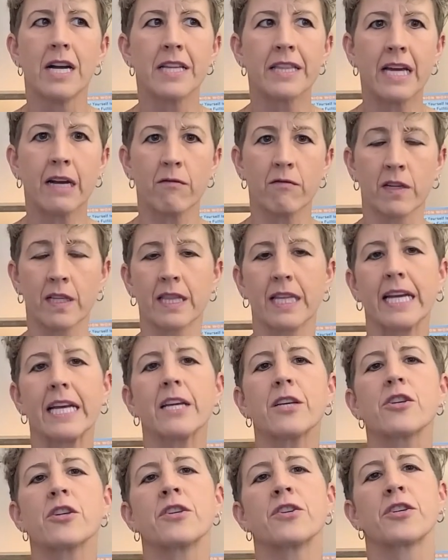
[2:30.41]
that
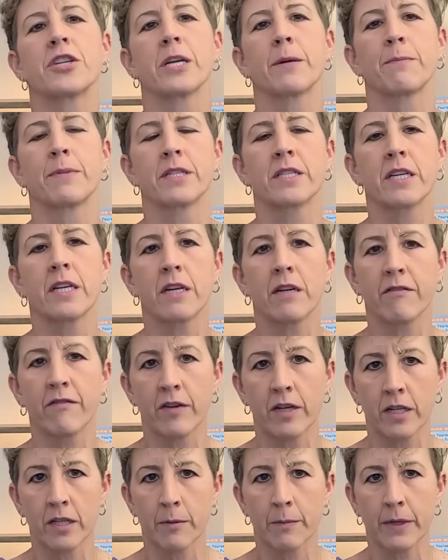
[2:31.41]
relationship is going to
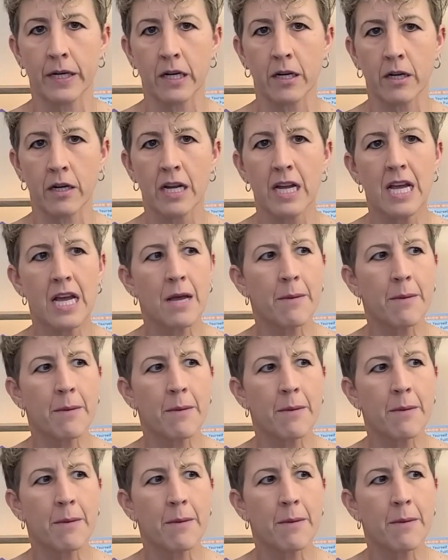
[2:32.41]
fall apart,